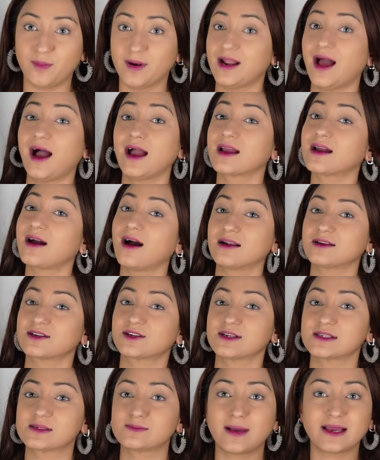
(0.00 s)
But I can't,
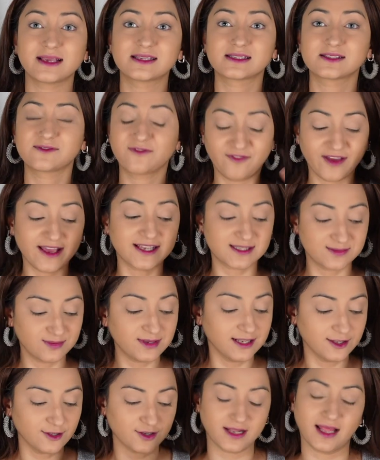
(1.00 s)
because my face
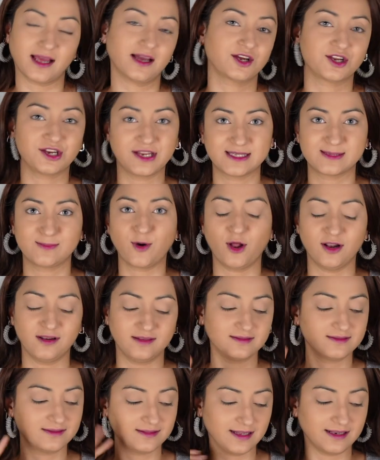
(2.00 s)
will look like a grease
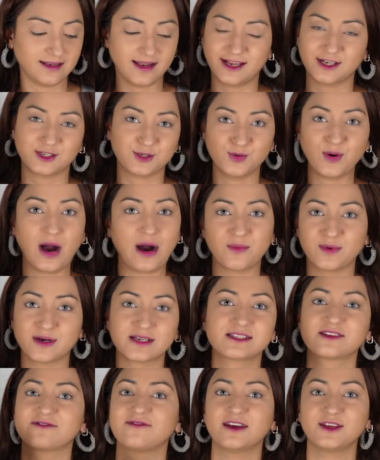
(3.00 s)
ball in like two
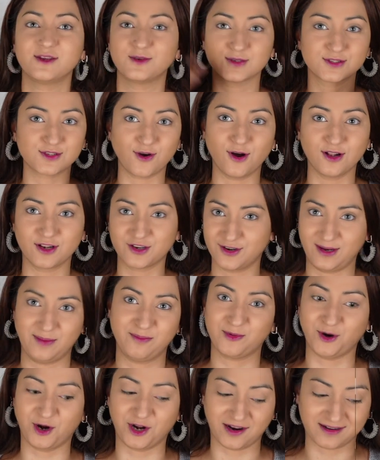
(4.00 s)
hours if I use all
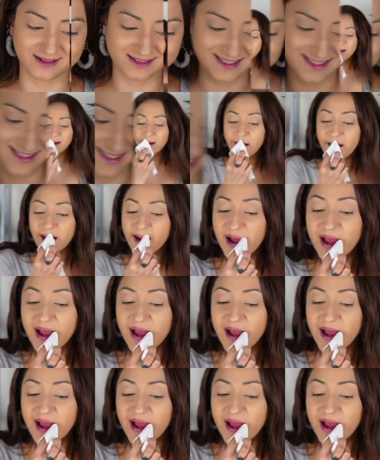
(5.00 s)
cream products.